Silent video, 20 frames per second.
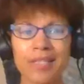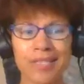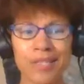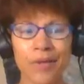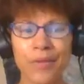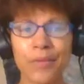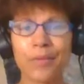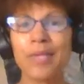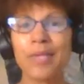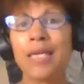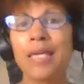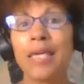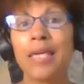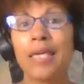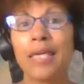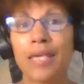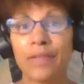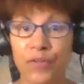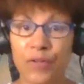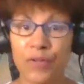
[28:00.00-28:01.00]
So
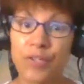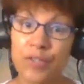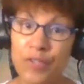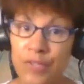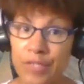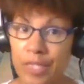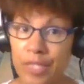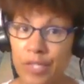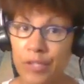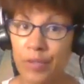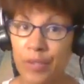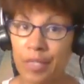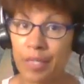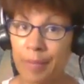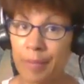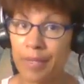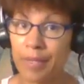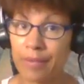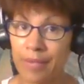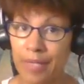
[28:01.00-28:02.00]
if you're interested in knowing
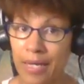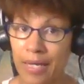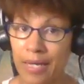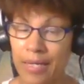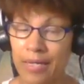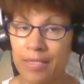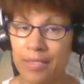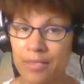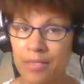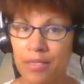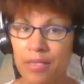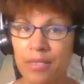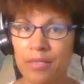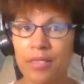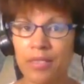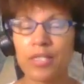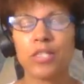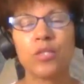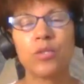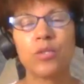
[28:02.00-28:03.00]
about that,
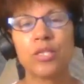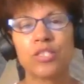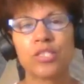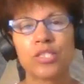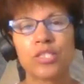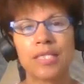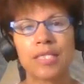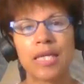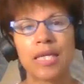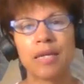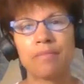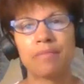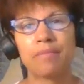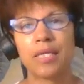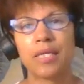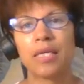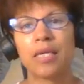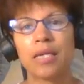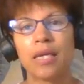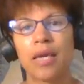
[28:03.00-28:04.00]
then you can just DM
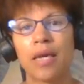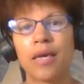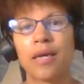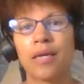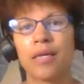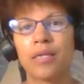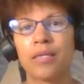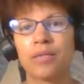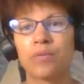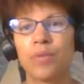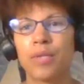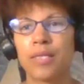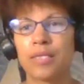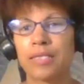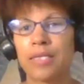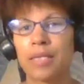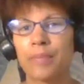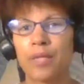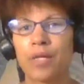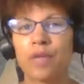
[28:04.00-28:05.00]
me and we can
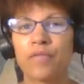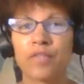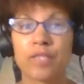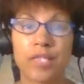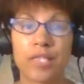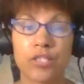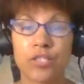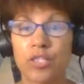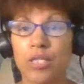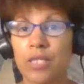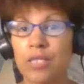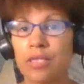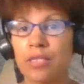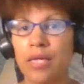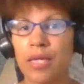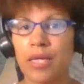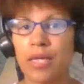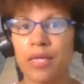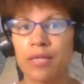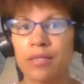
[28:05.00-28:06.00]
set up a conversation
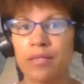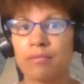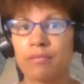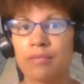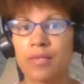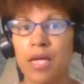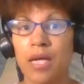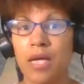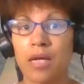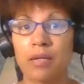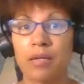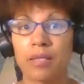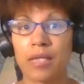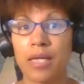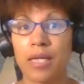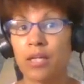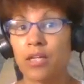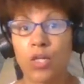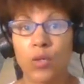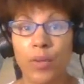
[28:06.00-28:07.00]
and uh,
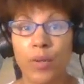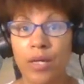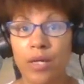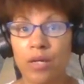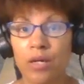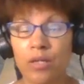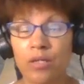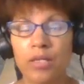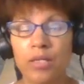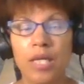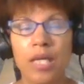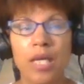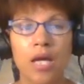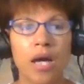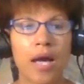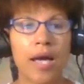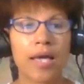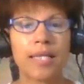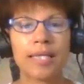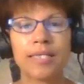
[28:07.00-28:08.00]
get on a quick call.
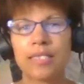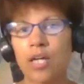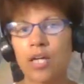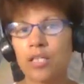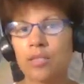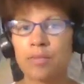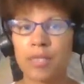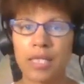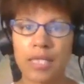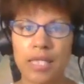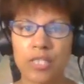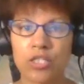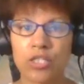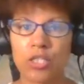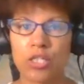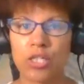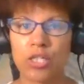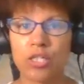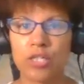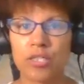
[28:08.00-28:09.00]
I like to call them connection
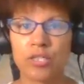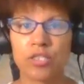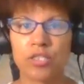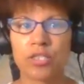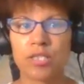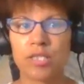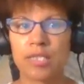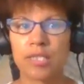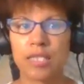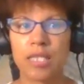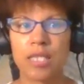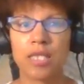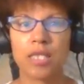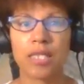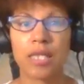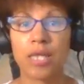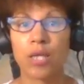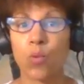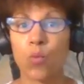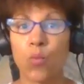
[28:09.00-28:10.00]
calls just to see
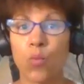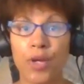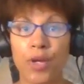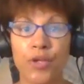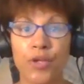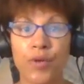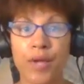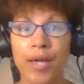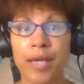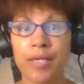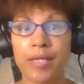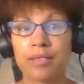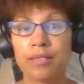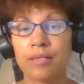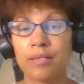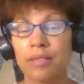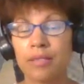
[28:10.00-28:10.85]
like where you're at